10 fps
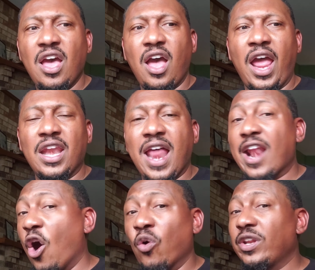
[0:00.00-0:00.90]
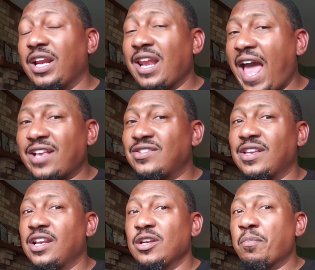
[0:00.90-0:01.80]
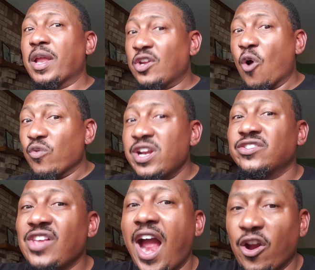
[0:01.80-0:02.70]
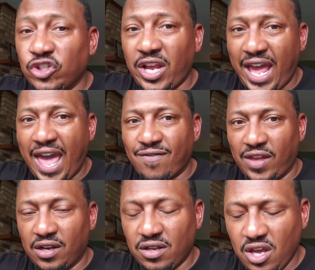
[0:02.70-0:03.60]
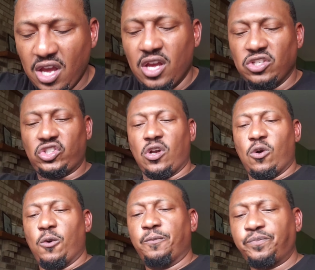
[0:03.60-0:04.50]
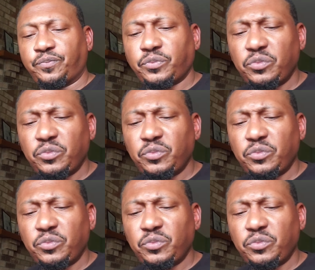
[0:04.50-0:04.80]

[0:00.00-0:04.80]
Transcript: and not only lacks it, but don't desire to have it. So